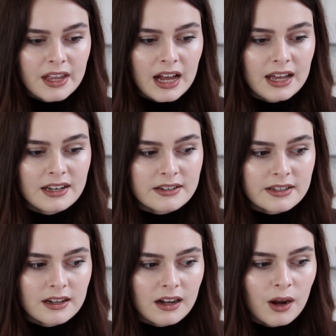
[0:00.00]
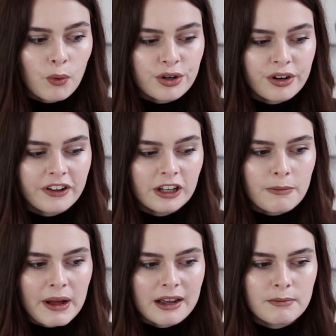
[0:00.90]
And I wonder if I'll
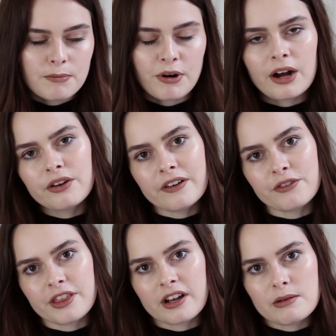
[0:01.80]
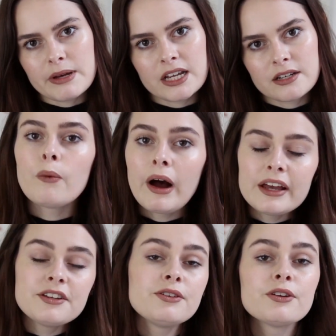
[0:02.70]
look back and be proud of everything I made.
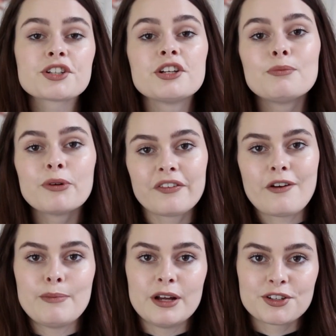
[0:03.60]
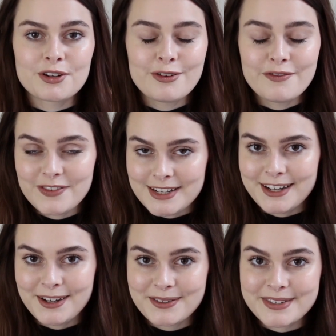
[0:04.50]
Why do you not show your boyfriend much on
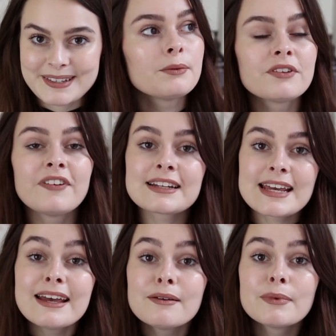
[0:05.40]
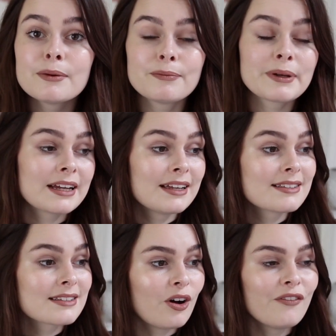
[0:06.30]
videos? It would affect him
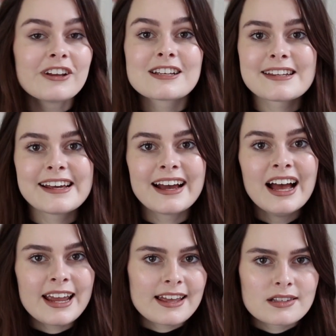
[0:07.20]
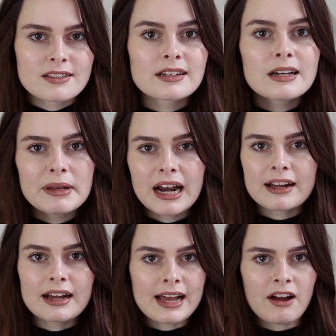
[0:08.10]
because obviously he'd suddenly be
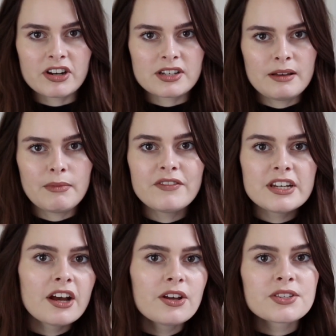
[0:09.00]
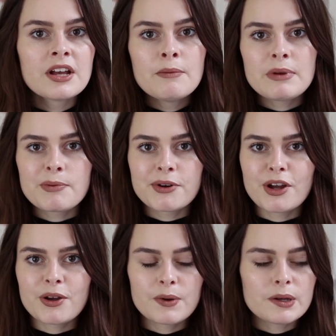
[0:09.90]
like a character in my videos. People would
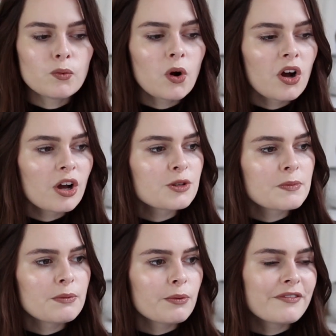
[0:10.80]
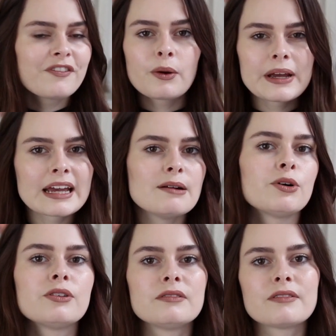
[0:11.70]
know who he was. People would be following
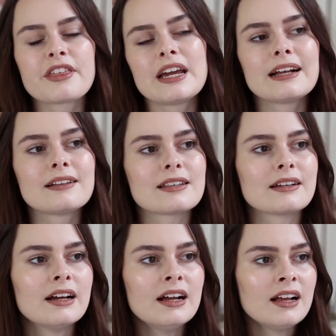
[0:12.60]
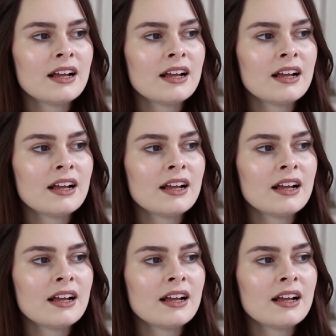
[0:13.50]
him on things, and